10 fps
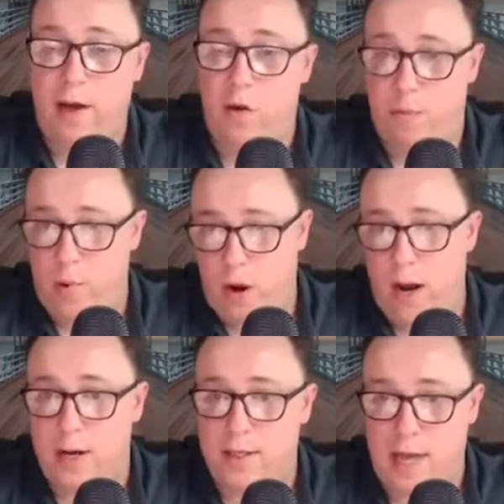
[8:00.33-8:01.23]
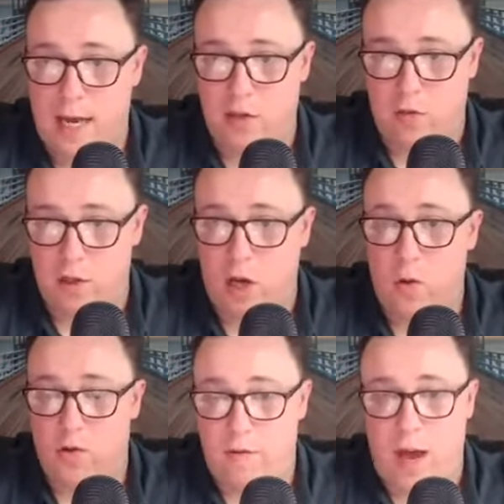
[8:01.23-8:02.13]
products as a result
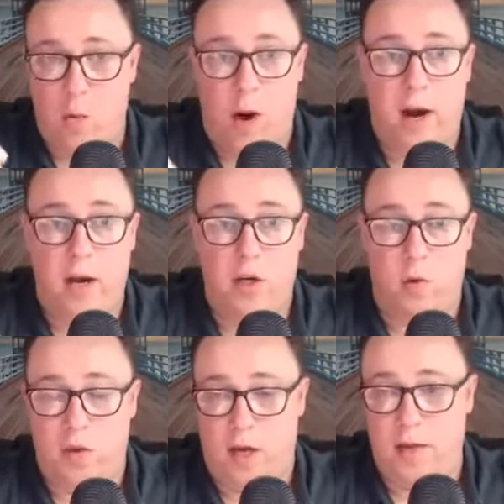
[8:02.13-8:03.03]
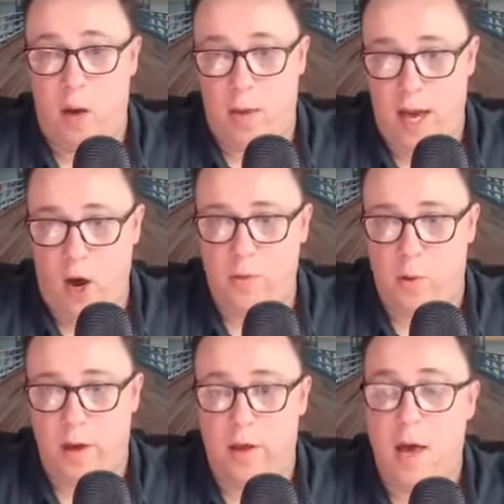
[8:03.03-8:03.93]
of that one initial thing that we helped
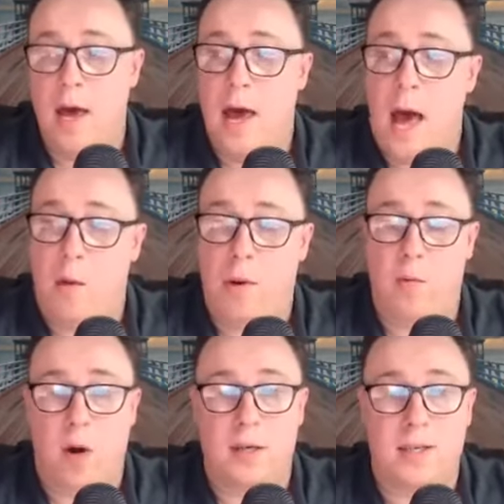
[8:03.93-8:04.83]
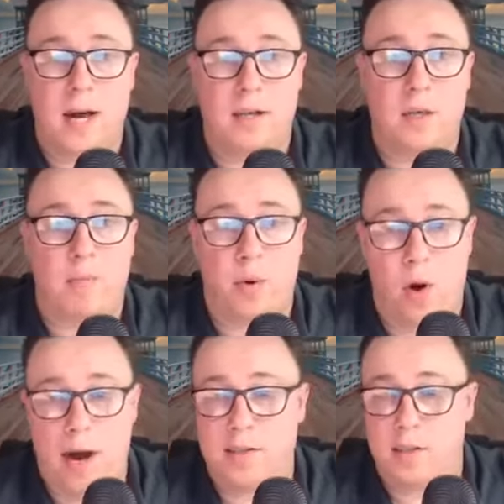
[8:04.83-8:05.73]
with. And we want to start to
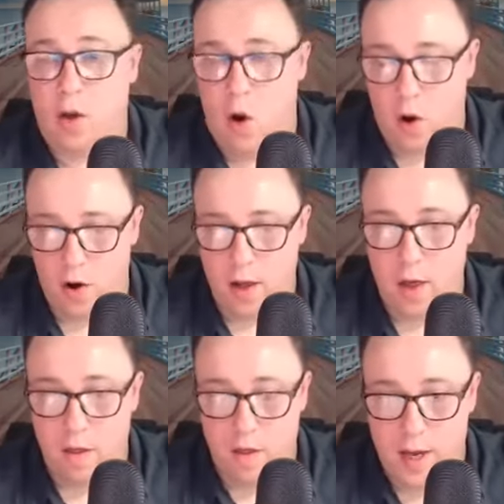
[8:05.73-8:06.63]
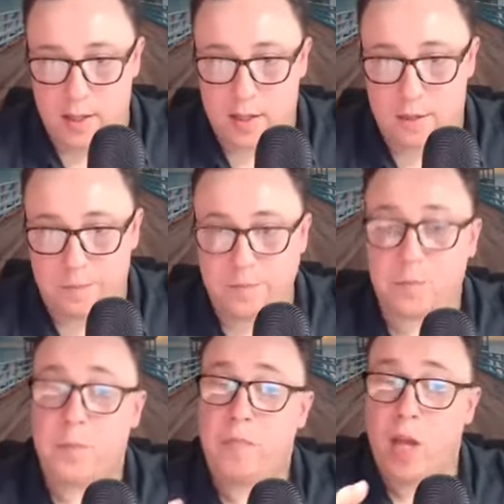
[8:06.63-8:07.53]
price on this.
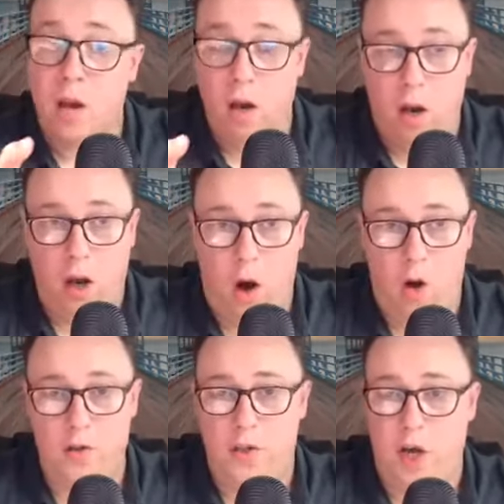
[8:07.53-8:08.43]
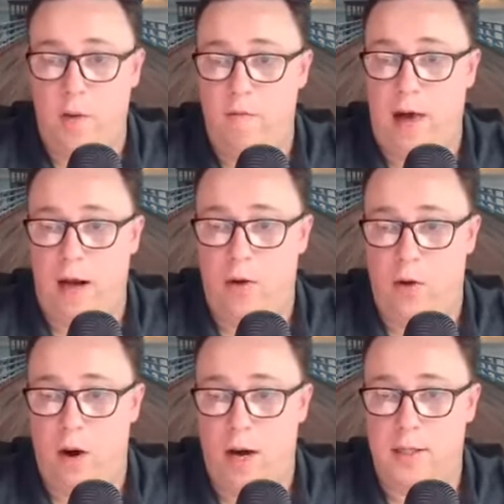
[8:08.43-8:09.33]
Long-term value,
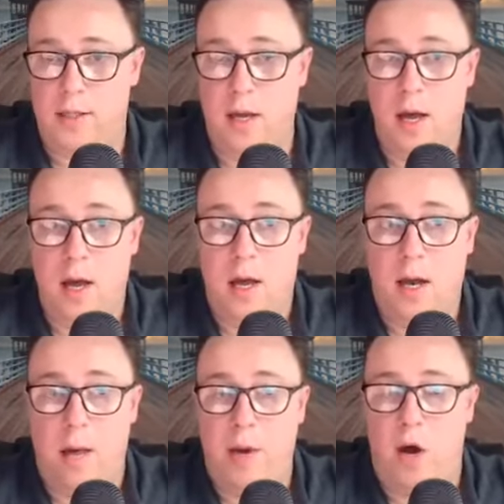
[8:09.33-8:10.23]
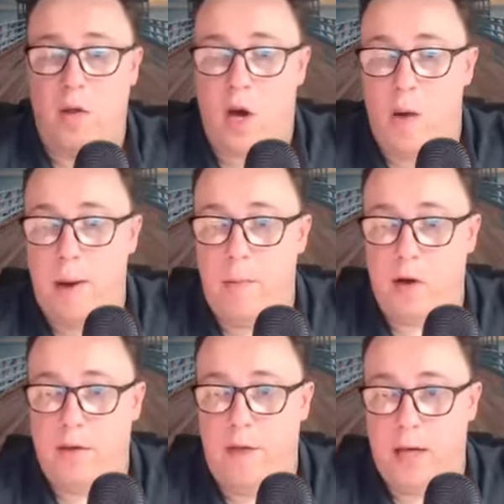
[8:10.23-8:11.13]
guys. Let me know in the comment box
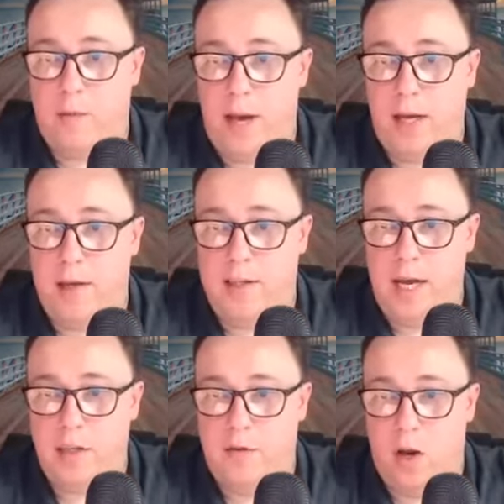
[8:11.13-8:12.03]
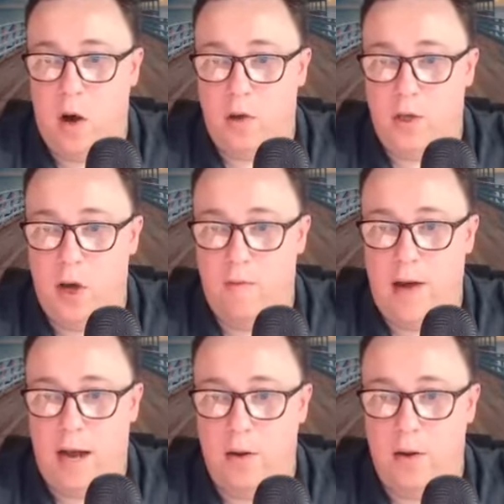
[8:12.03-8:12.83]
if that's making sense for long-term value.